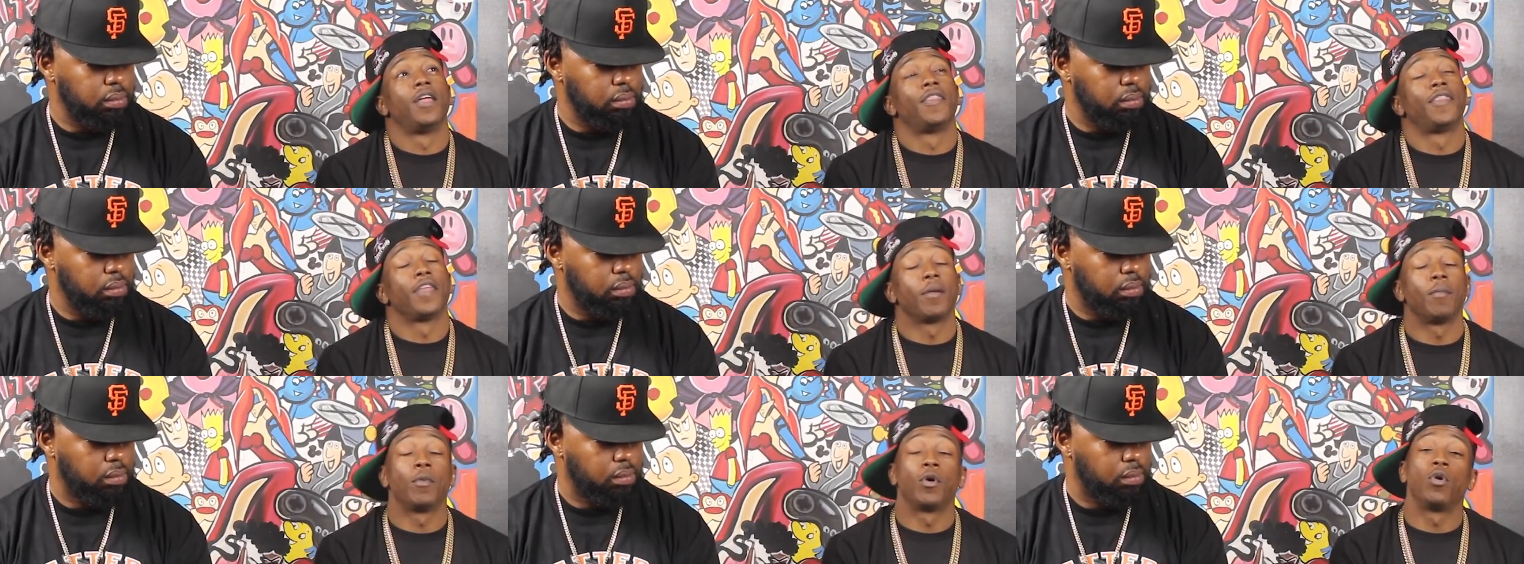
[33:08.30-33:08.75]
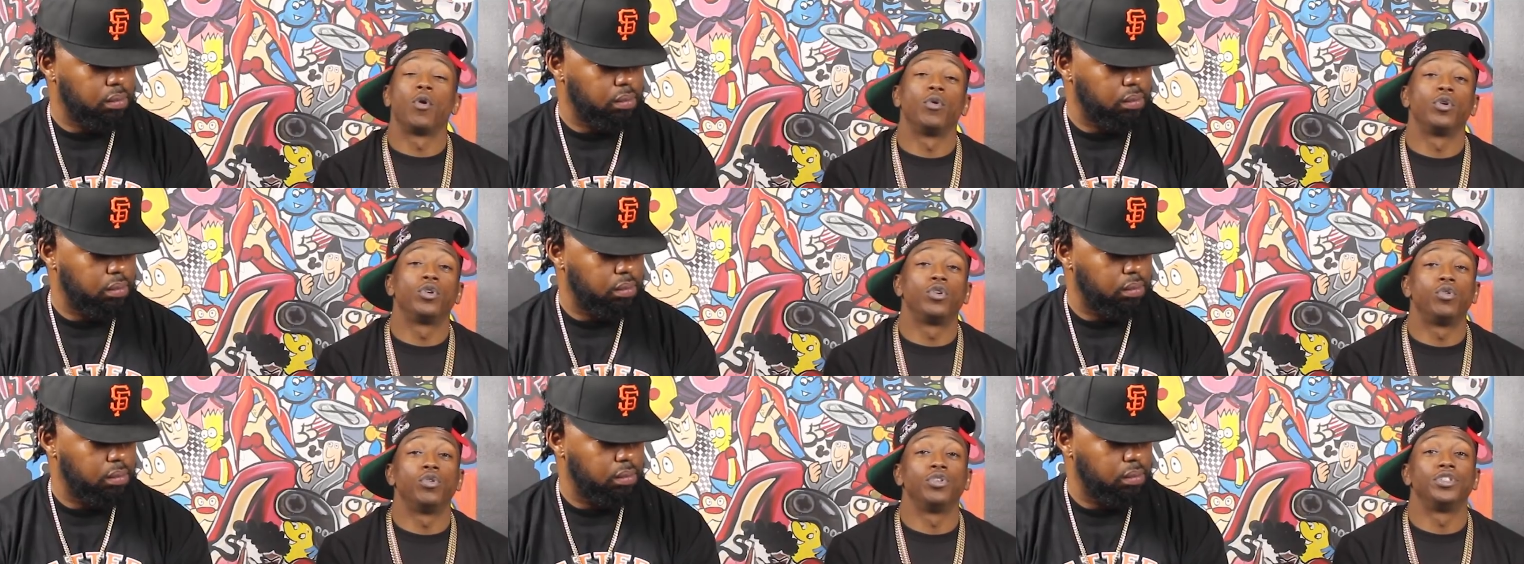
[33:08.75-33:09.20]
Speaker 1: think I'm gonna go
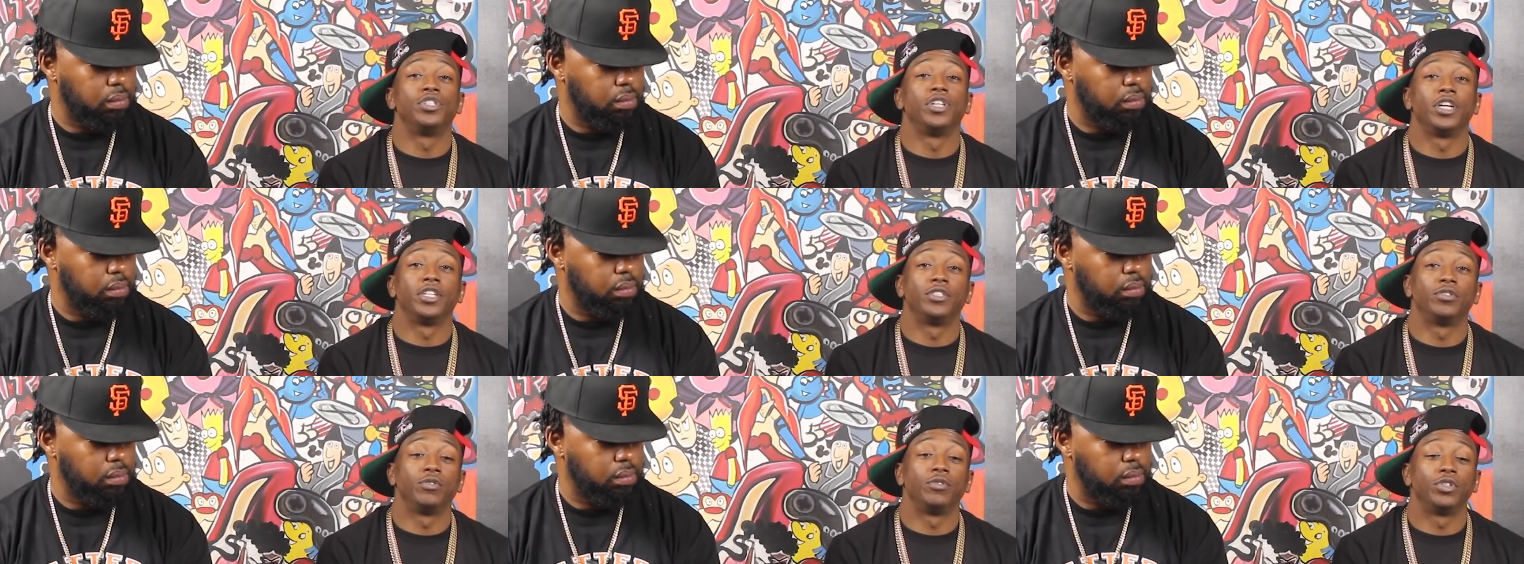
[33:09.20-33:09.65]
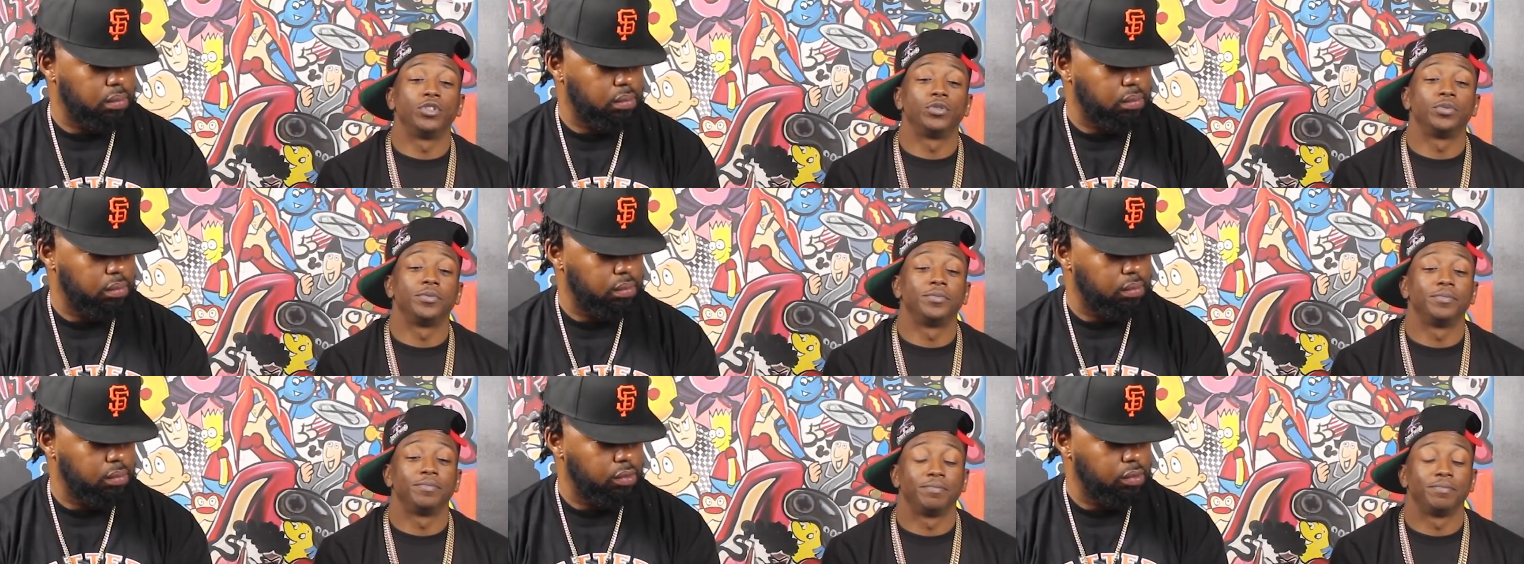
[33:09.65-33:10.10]
with Cortez on this
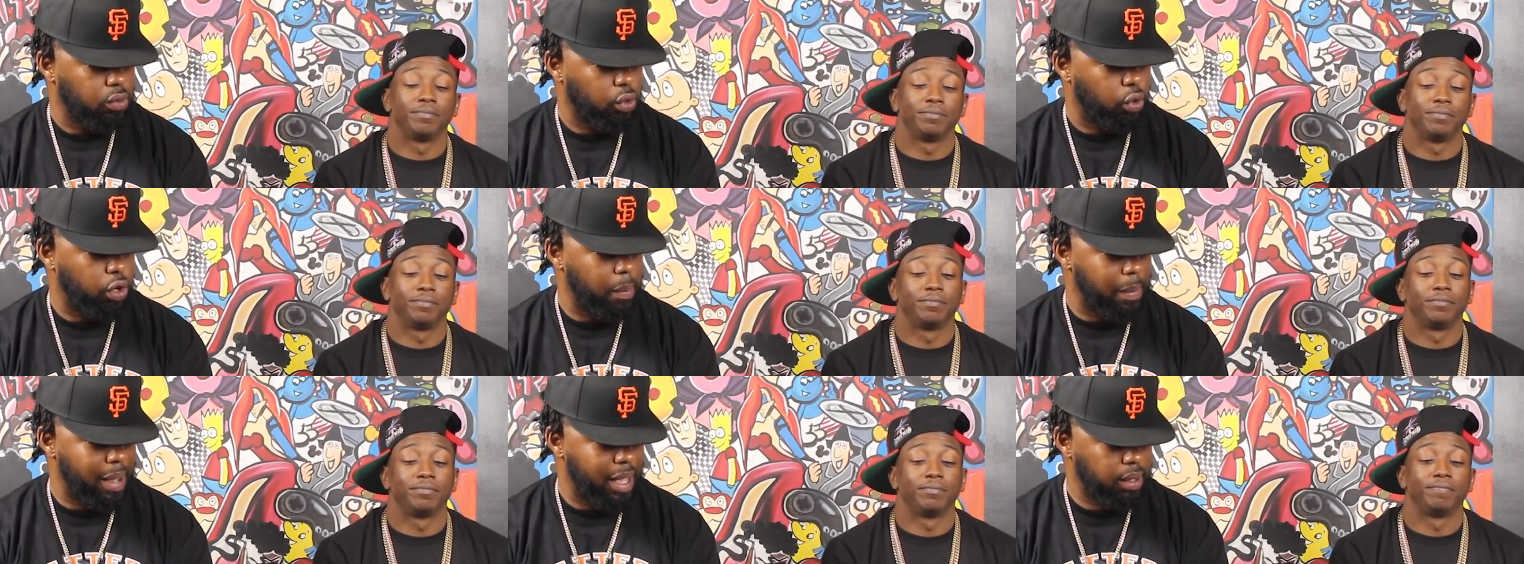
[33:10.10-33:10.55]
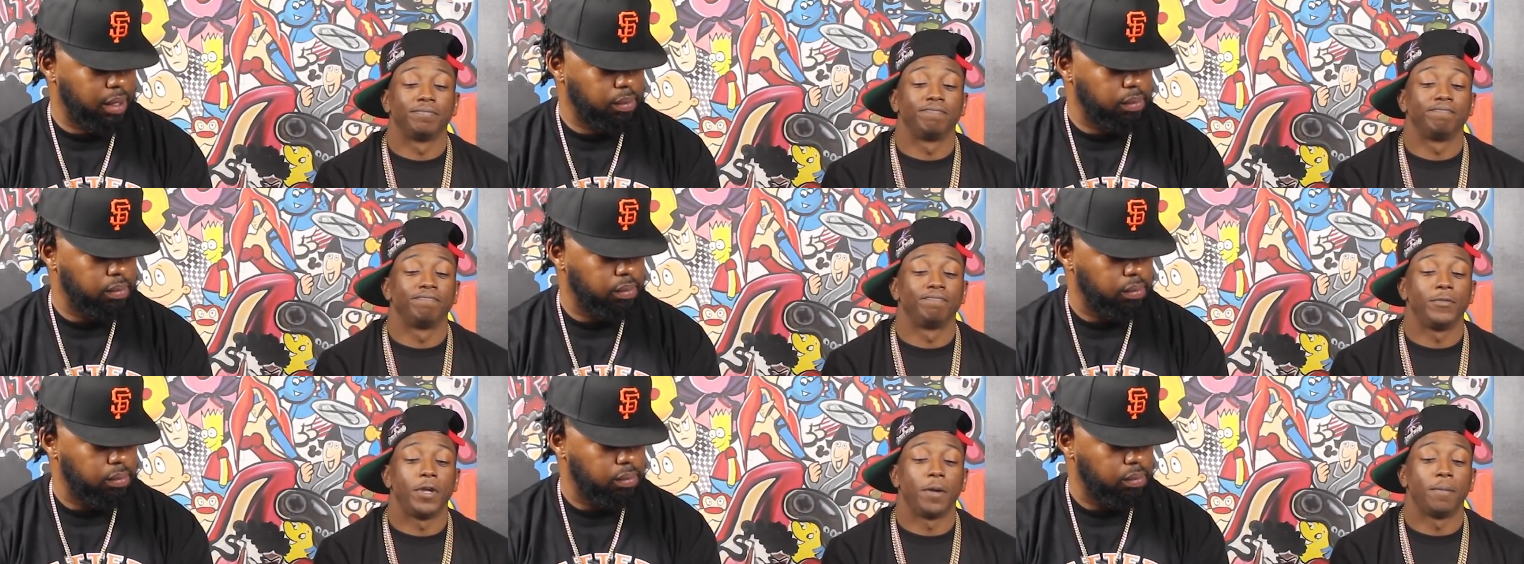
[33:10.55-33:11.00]
one. On the battle?
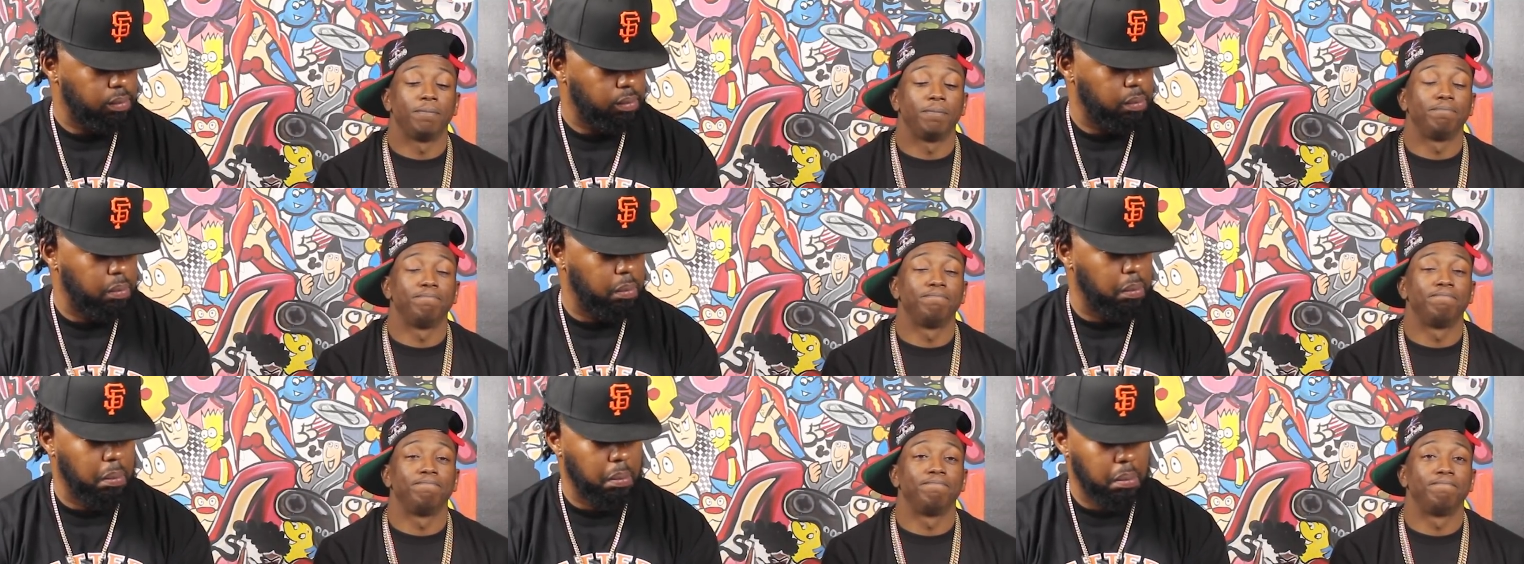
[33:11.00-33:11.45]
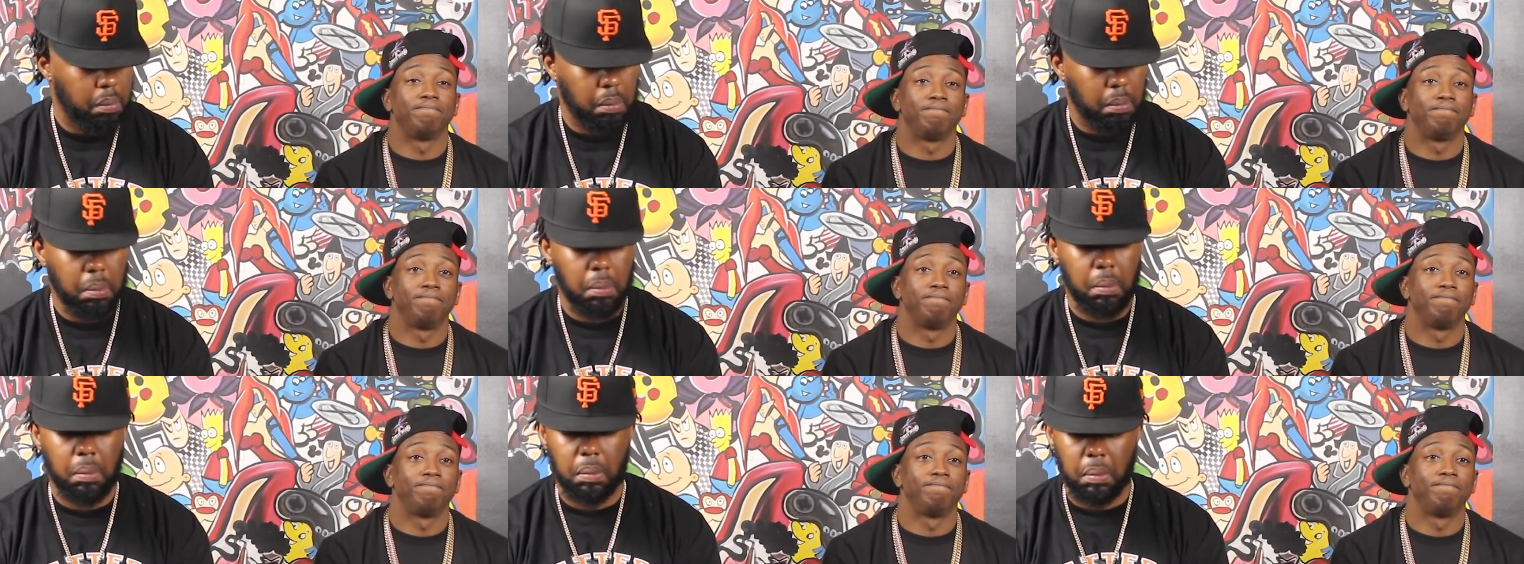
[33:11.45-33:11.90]
Yep.
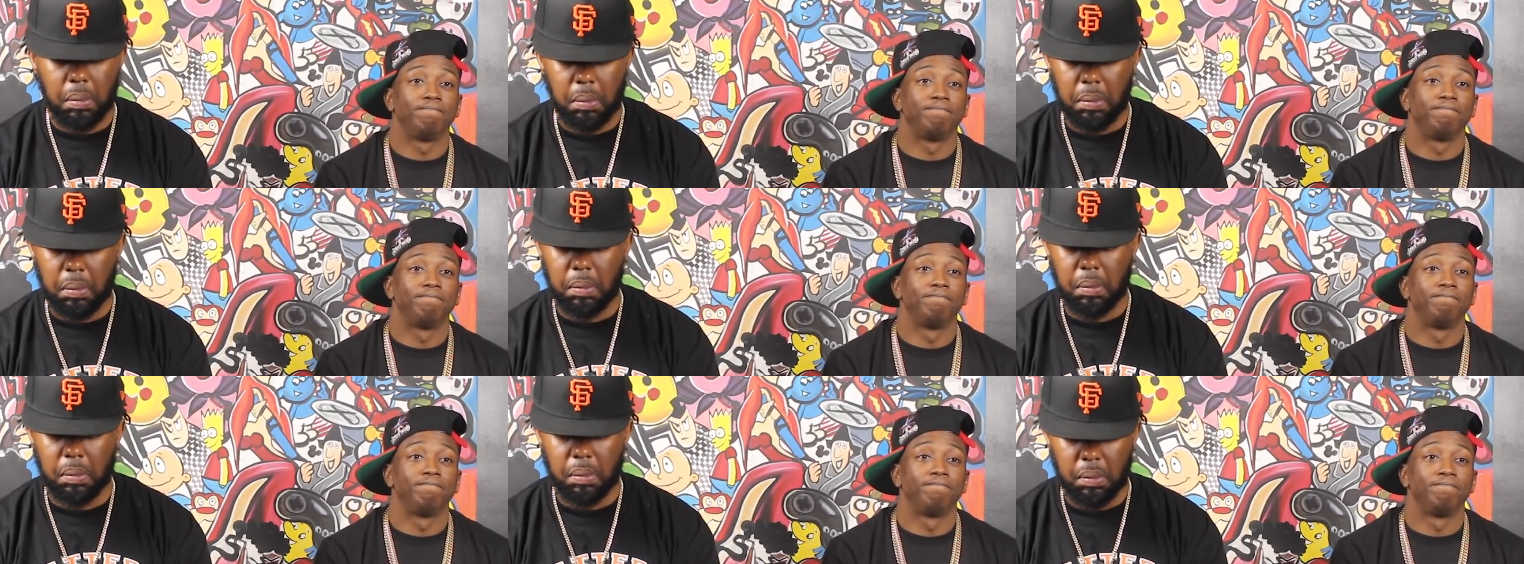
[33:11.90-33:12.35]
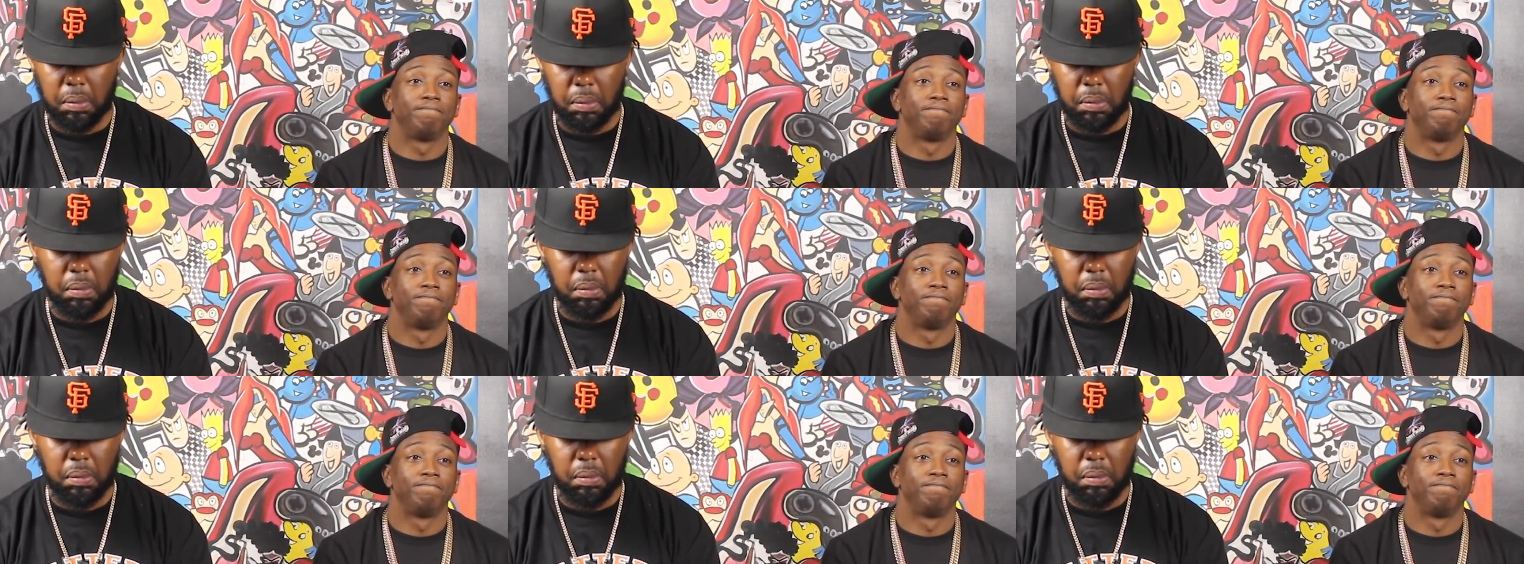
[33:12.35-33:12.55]
Mm.